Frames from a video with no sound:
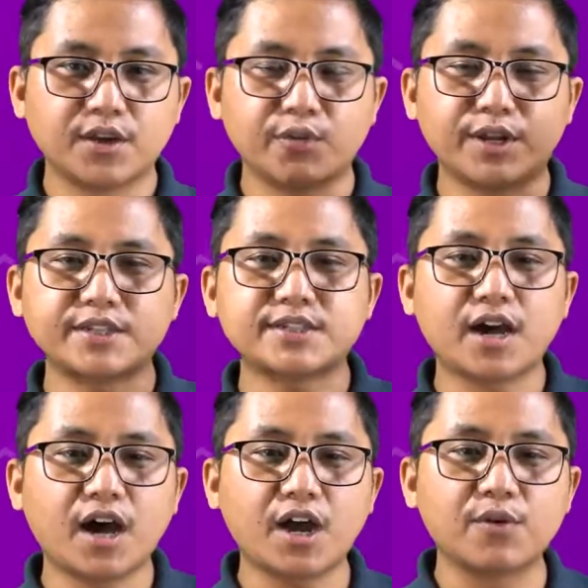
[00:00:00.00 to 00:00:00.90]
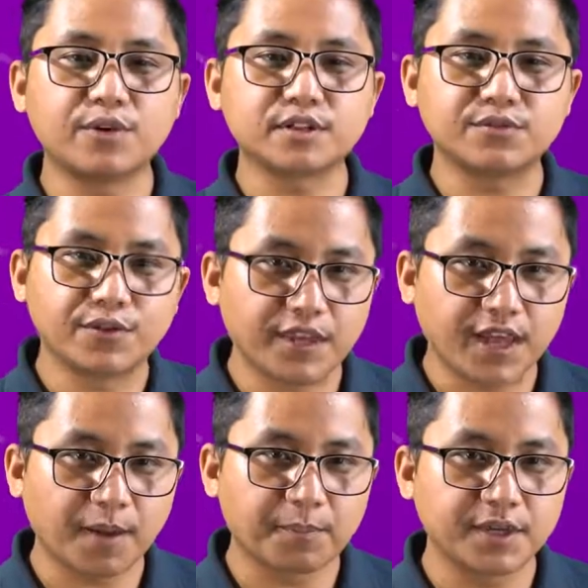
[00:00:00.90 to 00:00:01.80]
When I say I was very
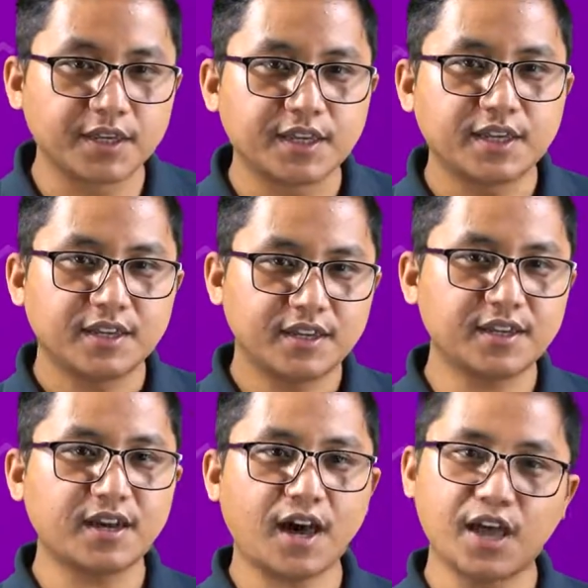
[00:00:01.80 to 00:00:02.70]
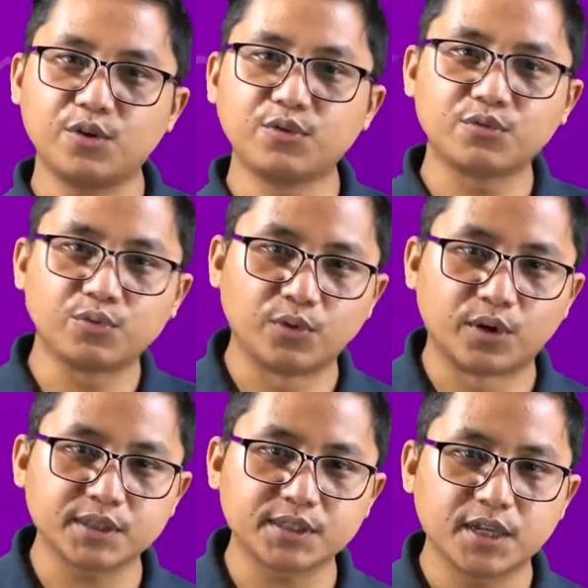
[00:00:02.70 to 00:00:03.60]
happy, here I use
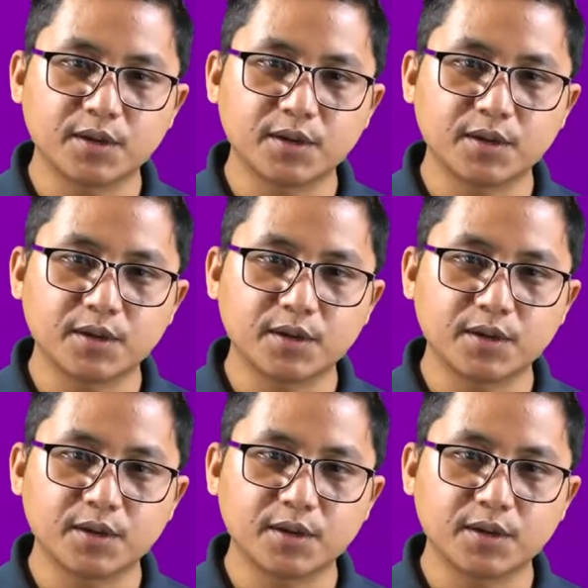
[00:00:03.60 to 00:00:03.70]
was,